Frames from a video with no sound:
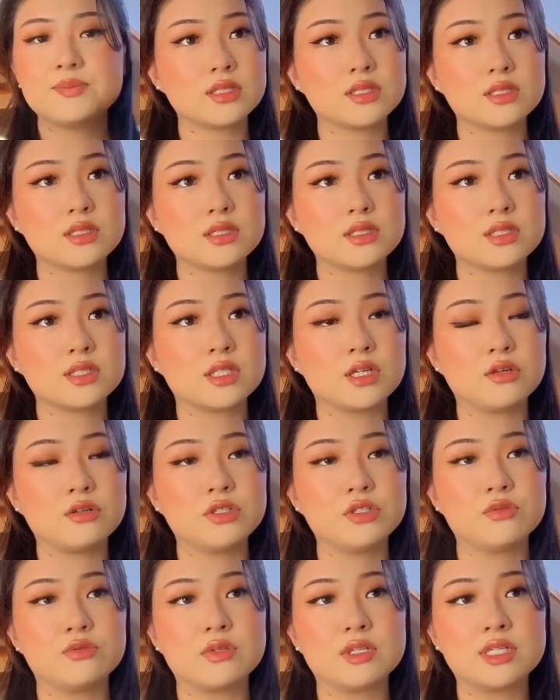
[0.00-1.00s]
So
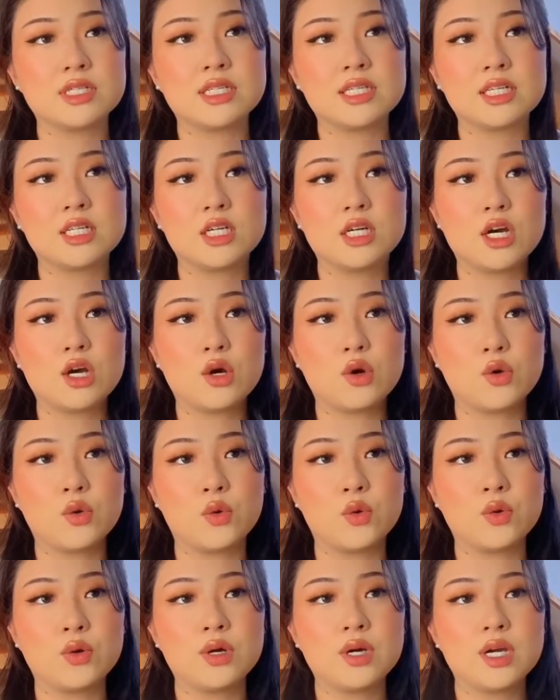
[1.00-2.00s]
you want to
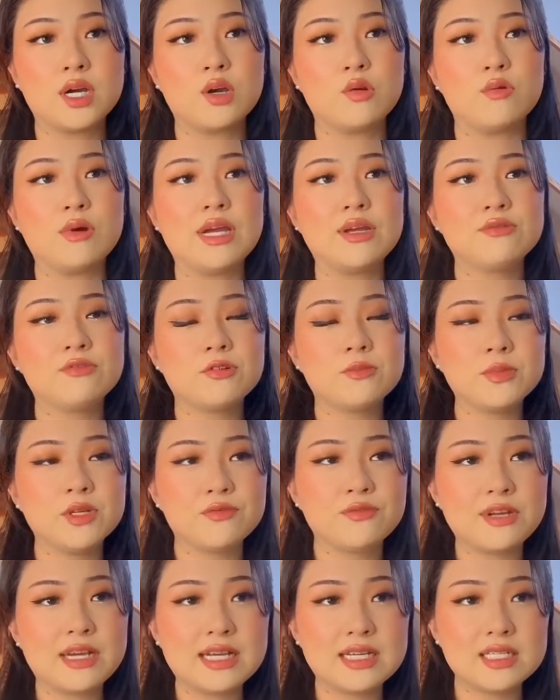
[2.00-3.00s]
go away from your
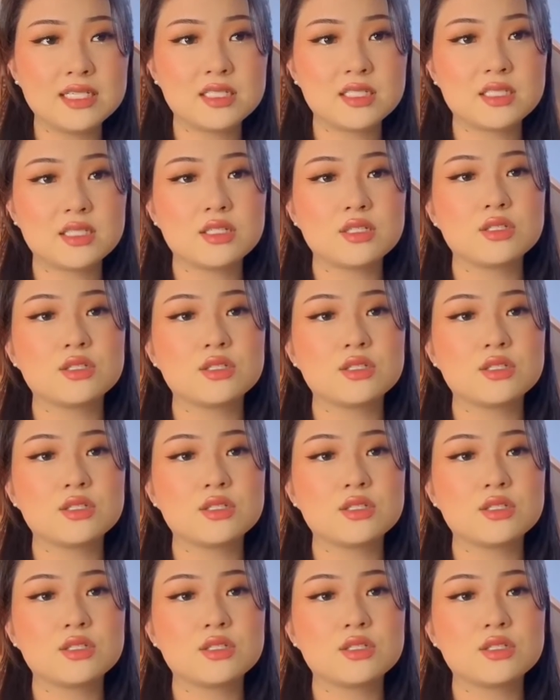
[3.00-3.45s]
face,